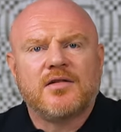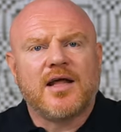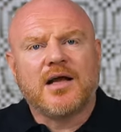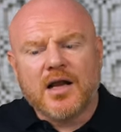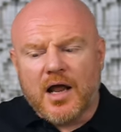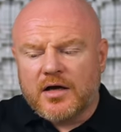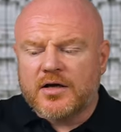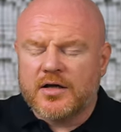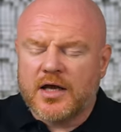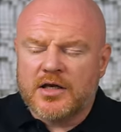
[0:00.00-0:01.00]
They
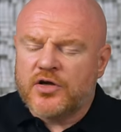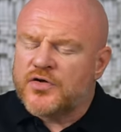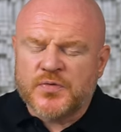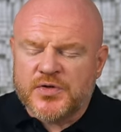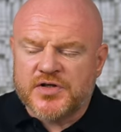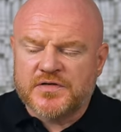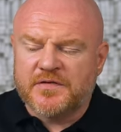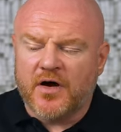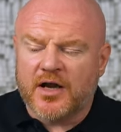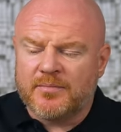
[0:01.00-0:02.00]
clunk in use, which is
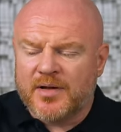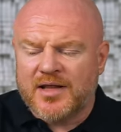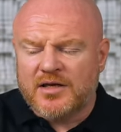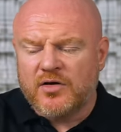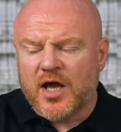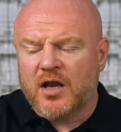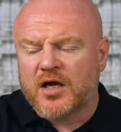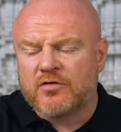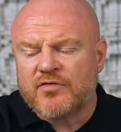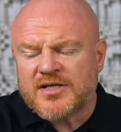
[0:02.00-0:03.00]
fine, but then you get
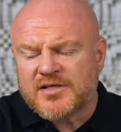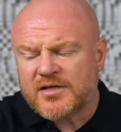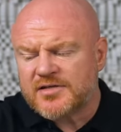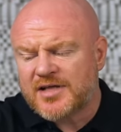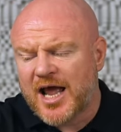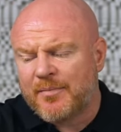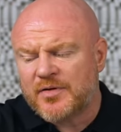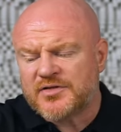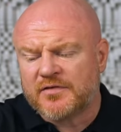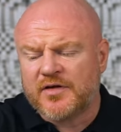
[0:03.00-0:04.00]
like a resonance that
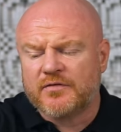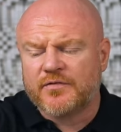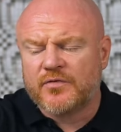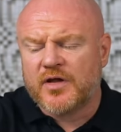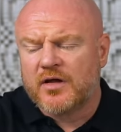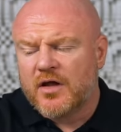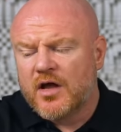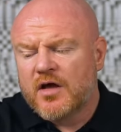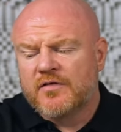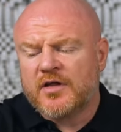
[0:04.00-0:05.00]
happens, I think, through the
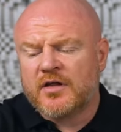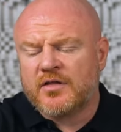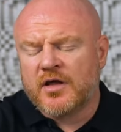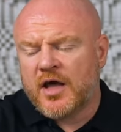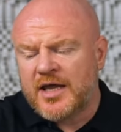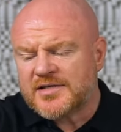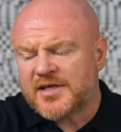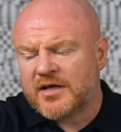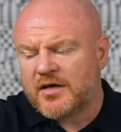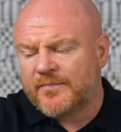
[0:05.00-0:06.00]

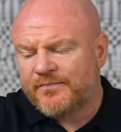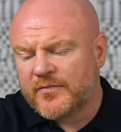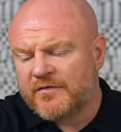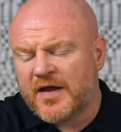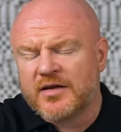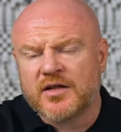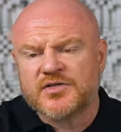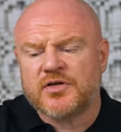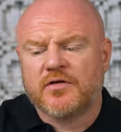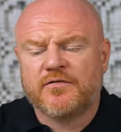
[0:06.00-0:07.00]
heatsink vent
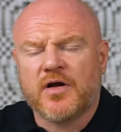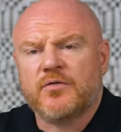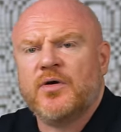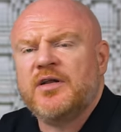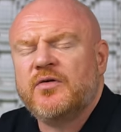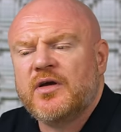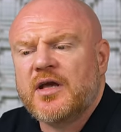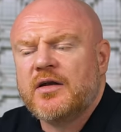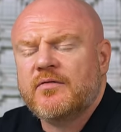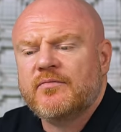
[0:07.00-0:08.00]
that's at the front. Quickly do it
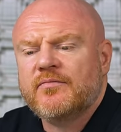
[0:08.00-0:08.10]
again.